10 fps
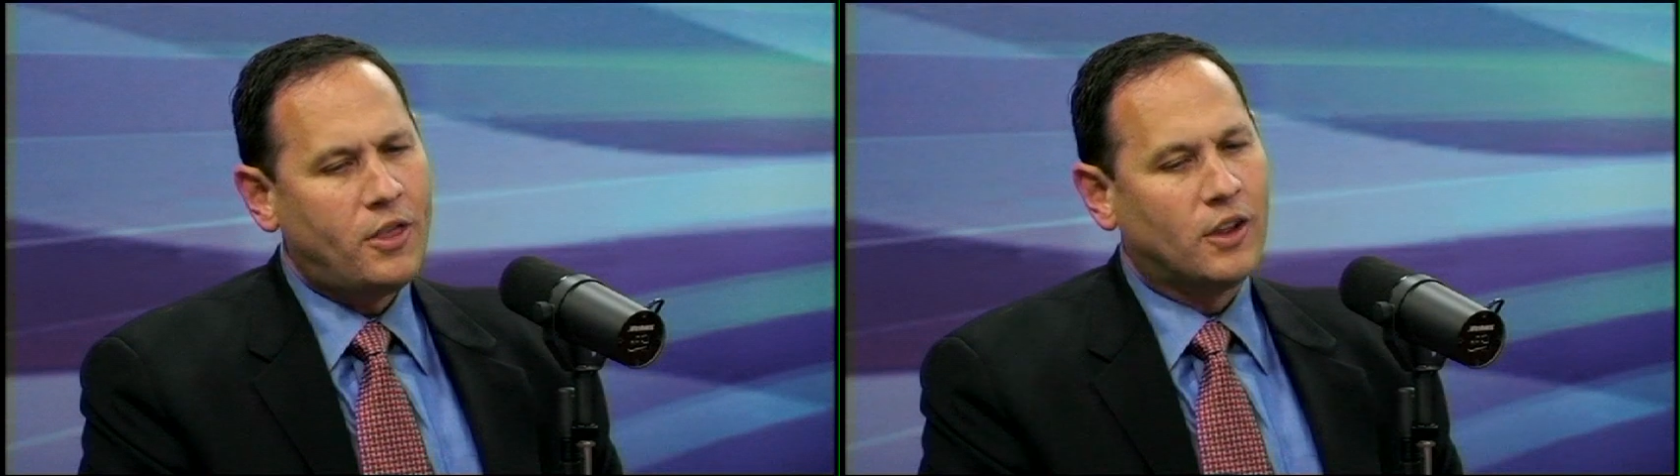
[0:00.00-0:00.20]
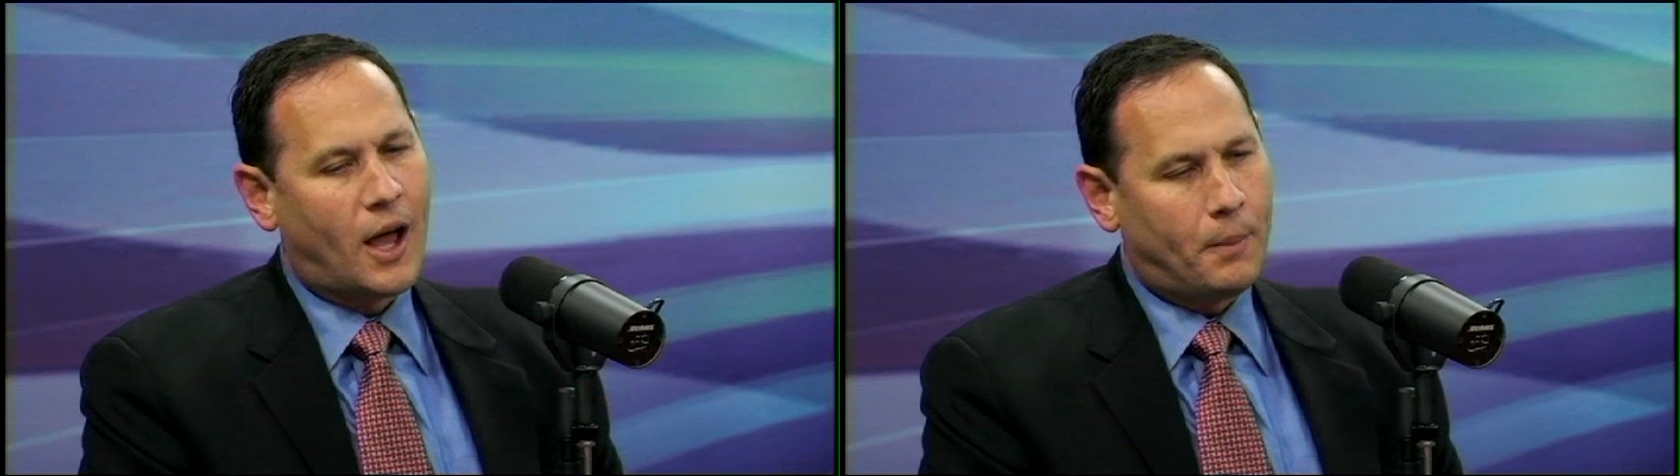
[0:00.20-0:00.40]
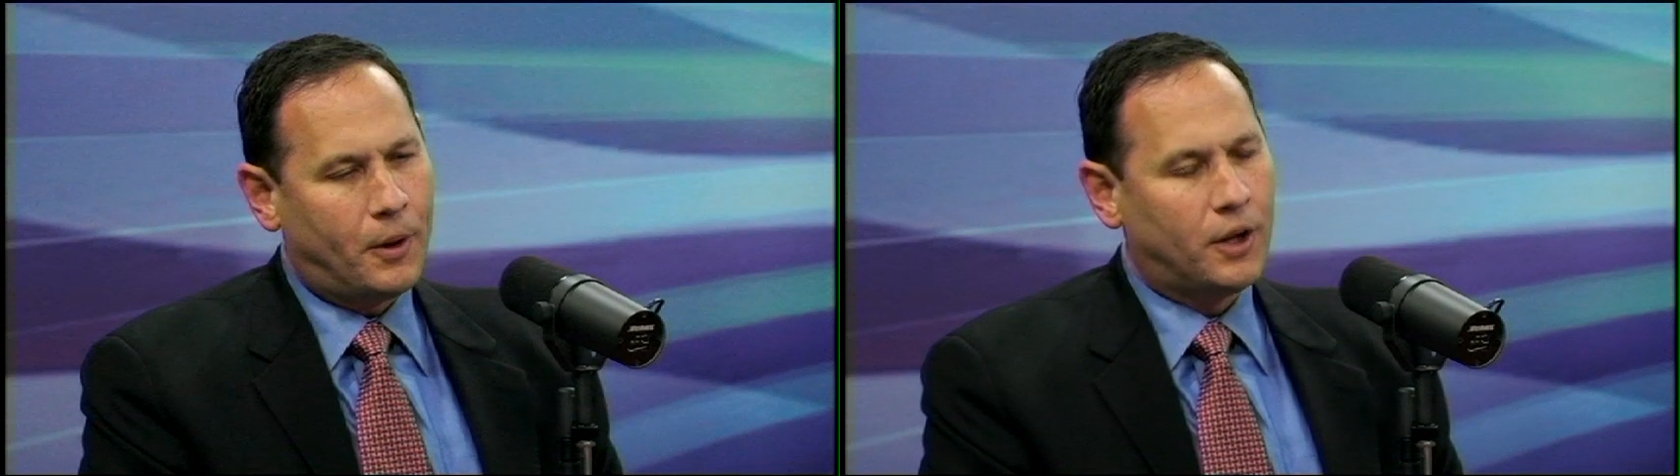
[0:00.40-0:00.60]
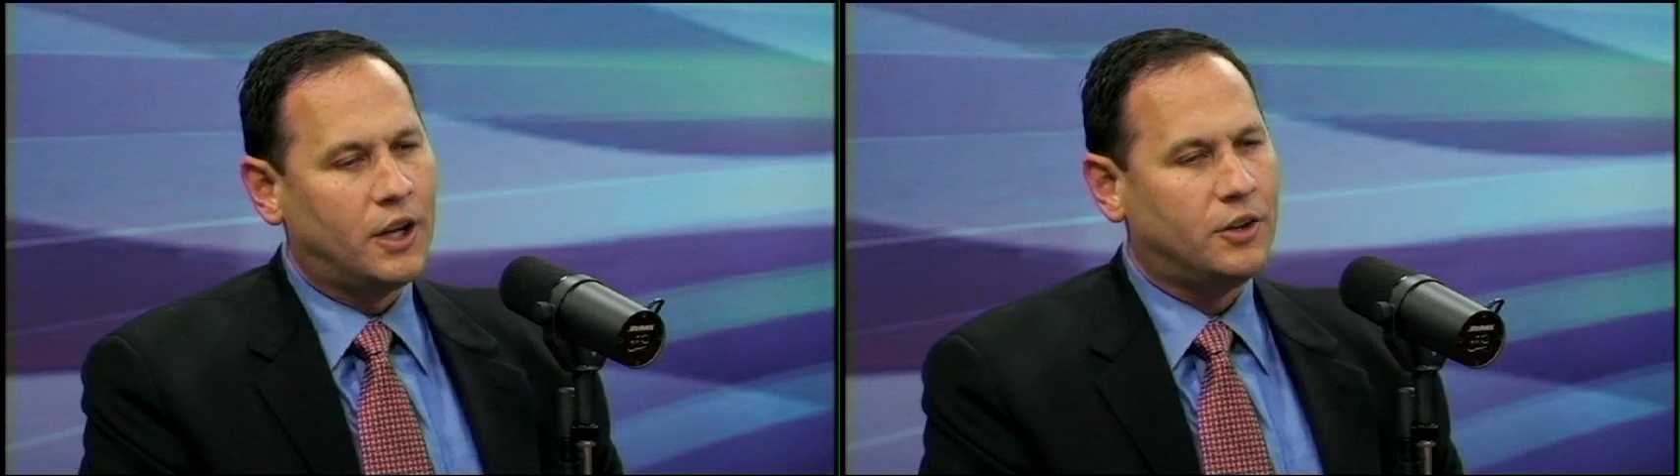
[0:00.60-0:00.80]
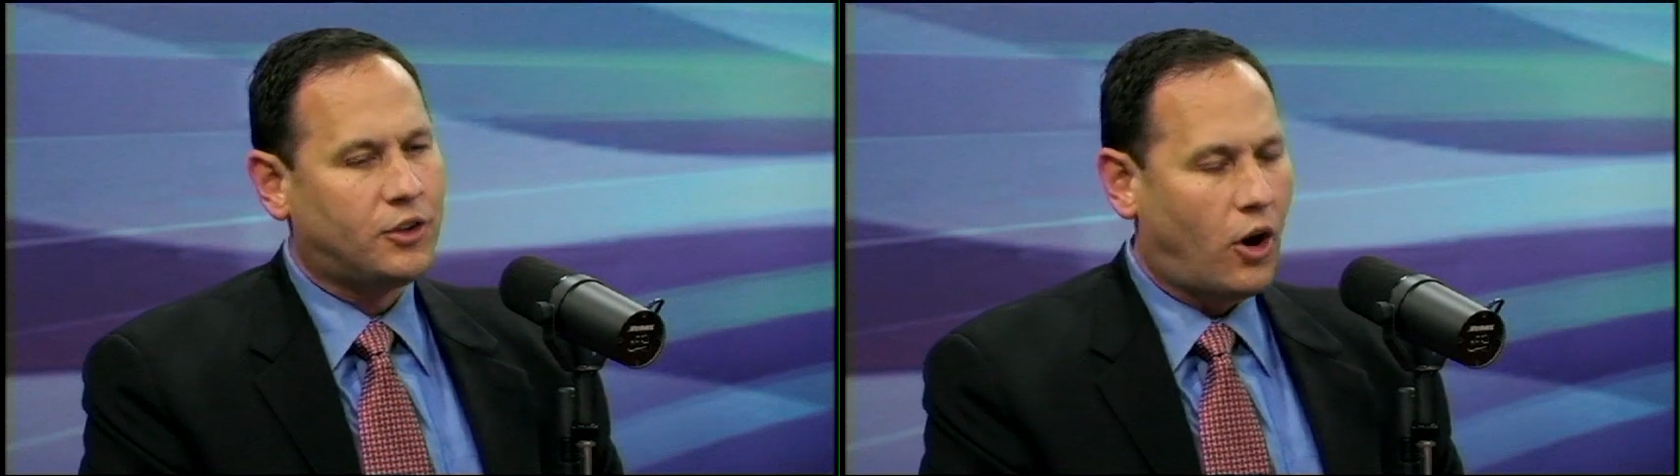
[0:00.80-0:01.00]
the
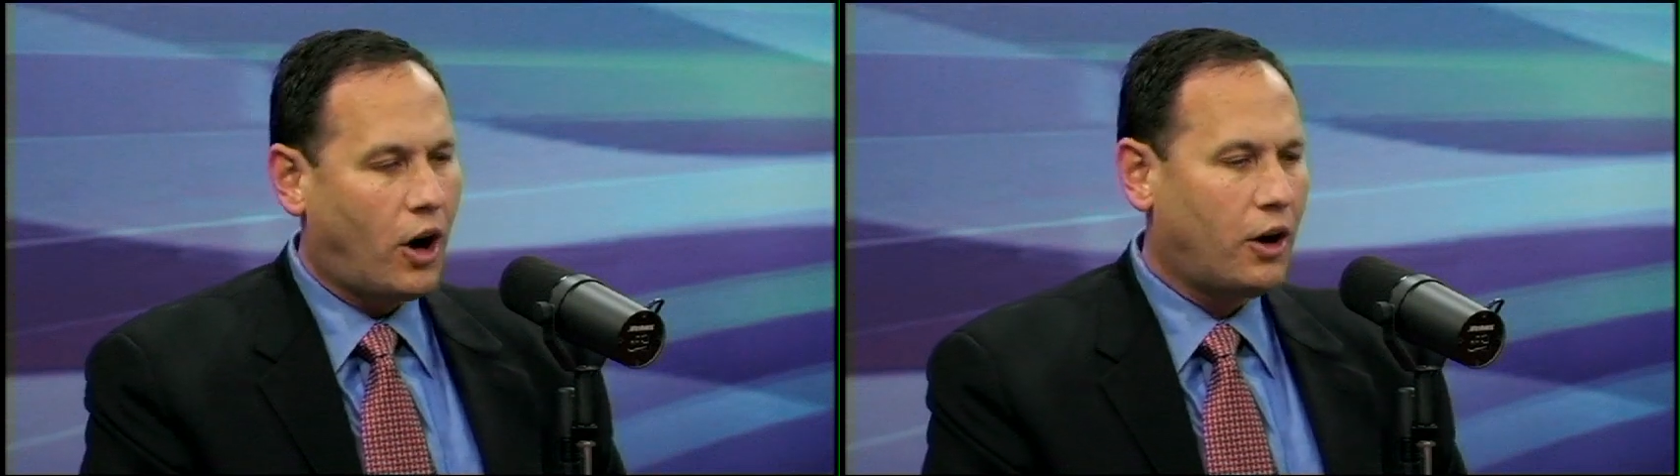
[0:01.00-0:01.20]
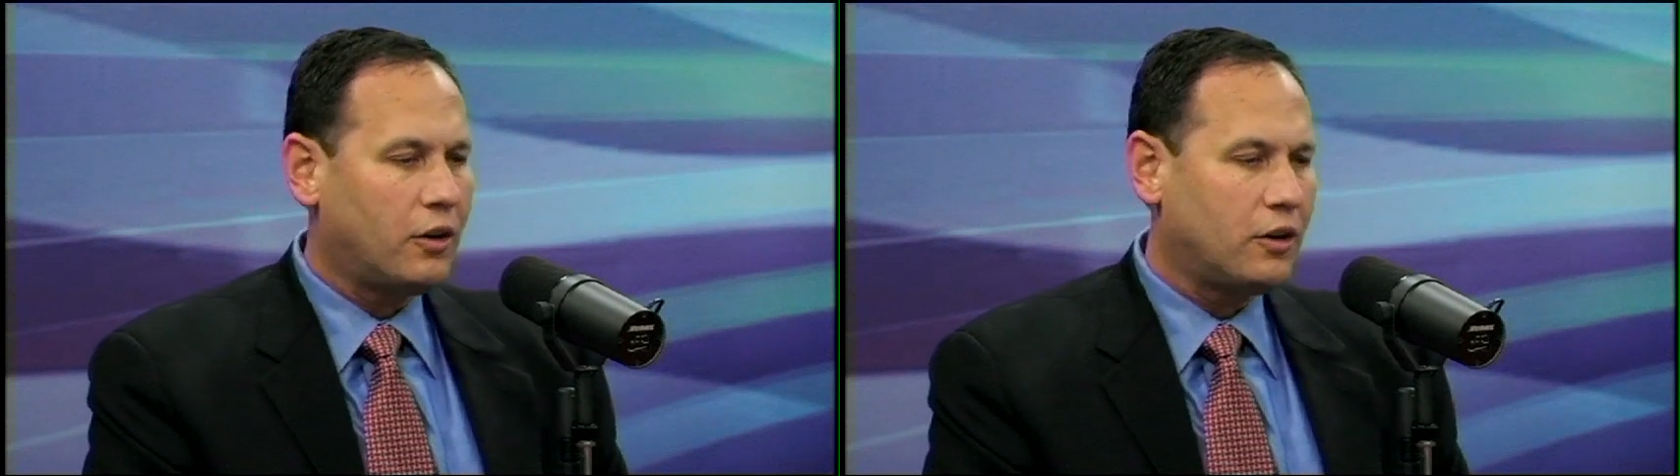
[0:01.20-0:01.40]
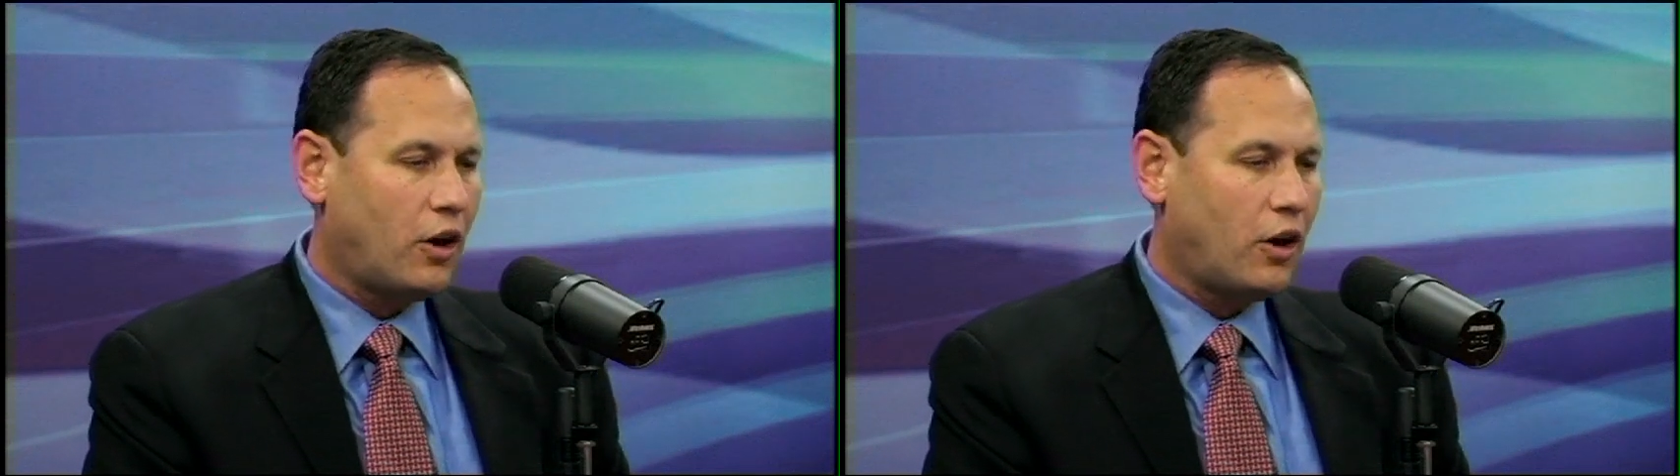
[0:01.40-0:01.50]
liabilities are